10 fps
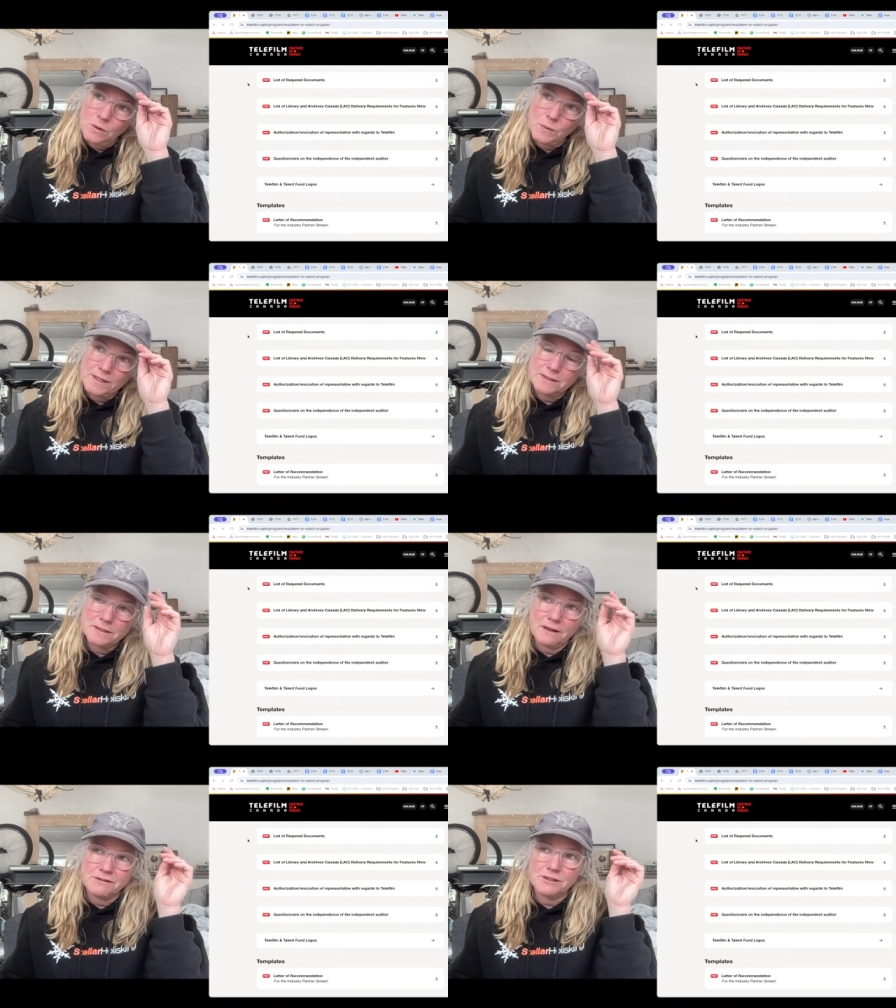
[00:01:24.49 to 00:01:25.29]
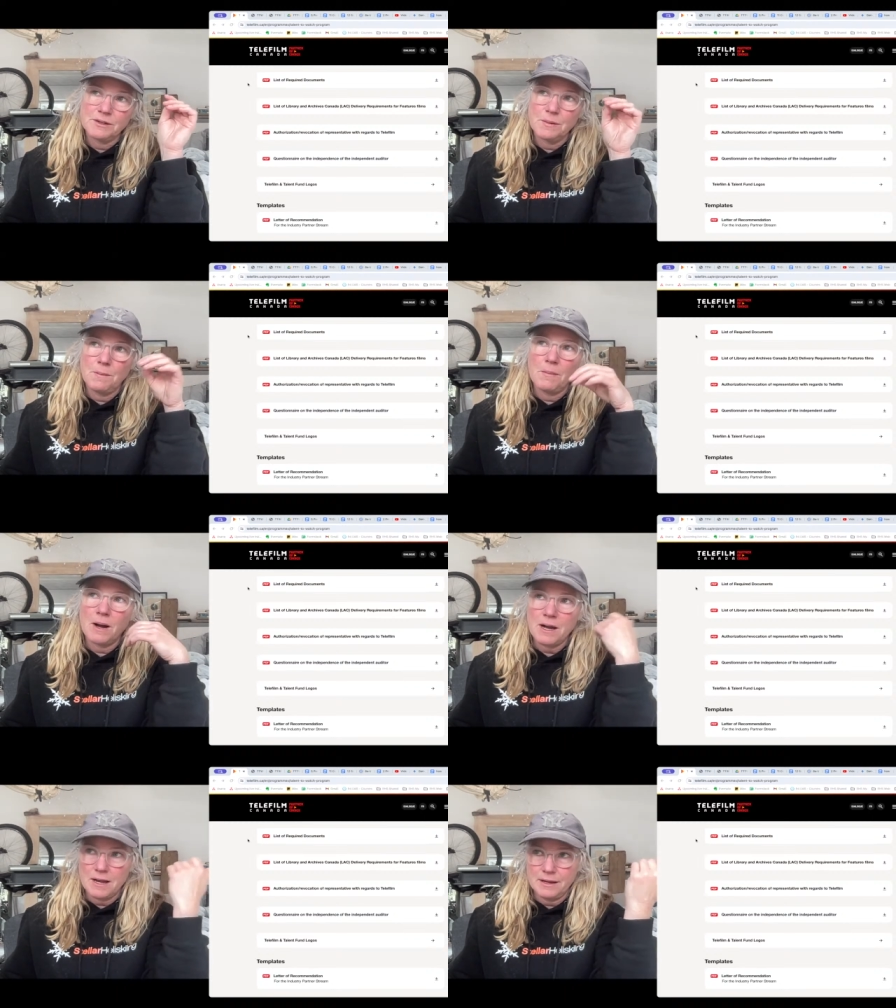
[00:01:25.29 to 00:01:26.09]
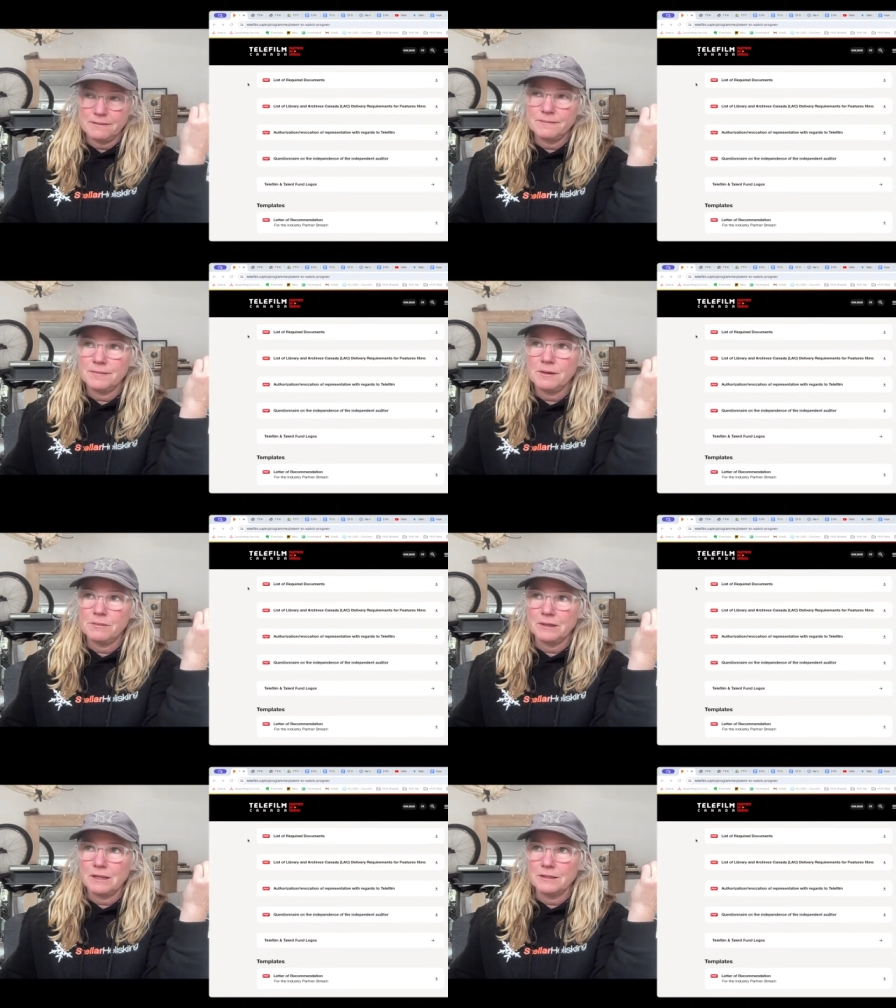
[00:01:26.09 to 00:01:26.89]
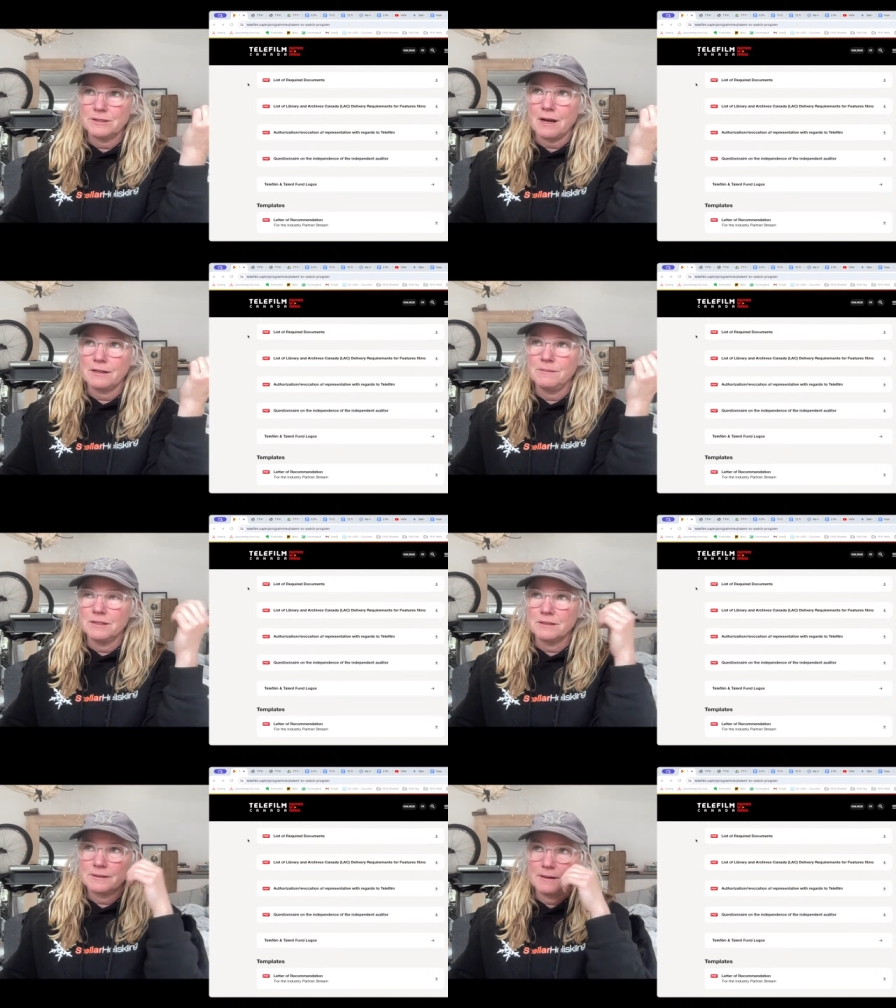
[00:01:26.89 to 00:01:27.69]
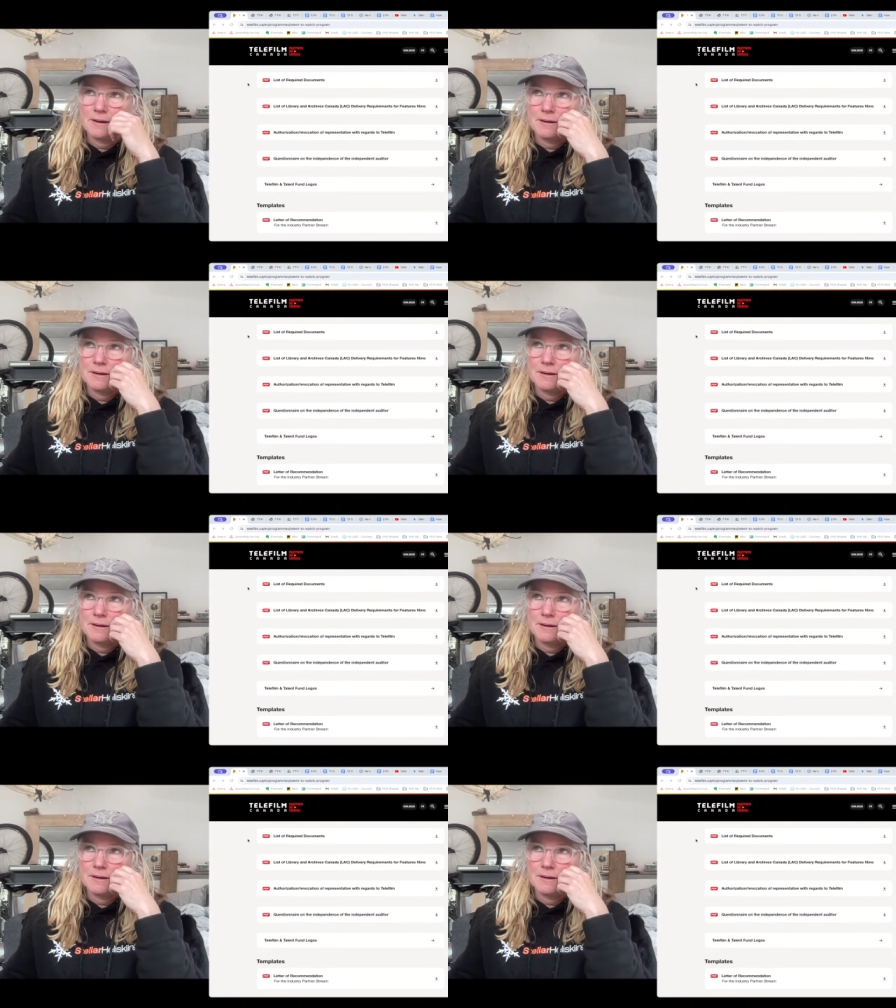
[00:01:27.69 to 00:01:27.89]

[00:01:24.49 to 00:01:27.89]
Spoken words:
we discover by completing these documents.